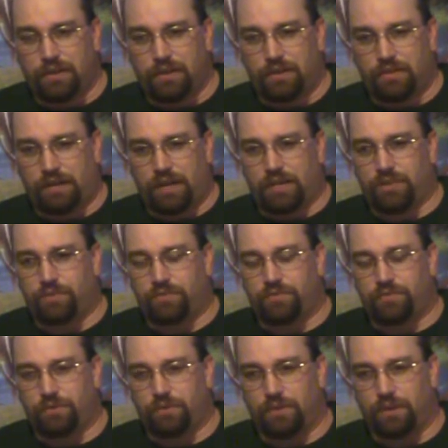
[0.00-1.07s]
that I use
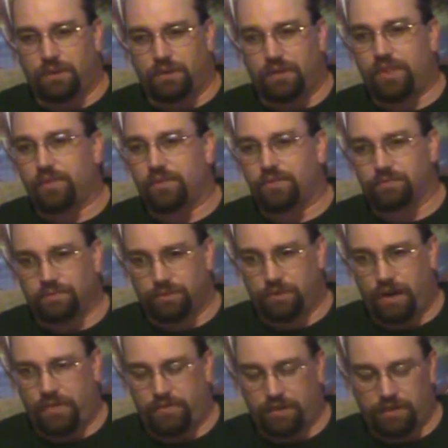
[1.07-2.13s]
for leather
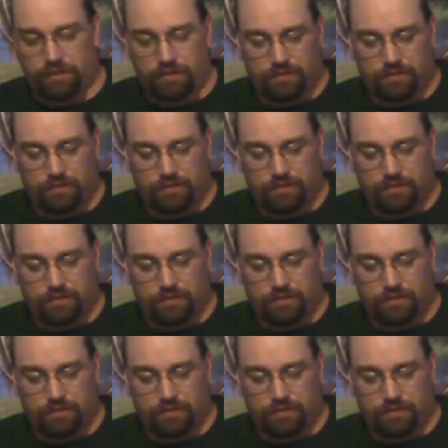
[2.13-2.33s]
crafting.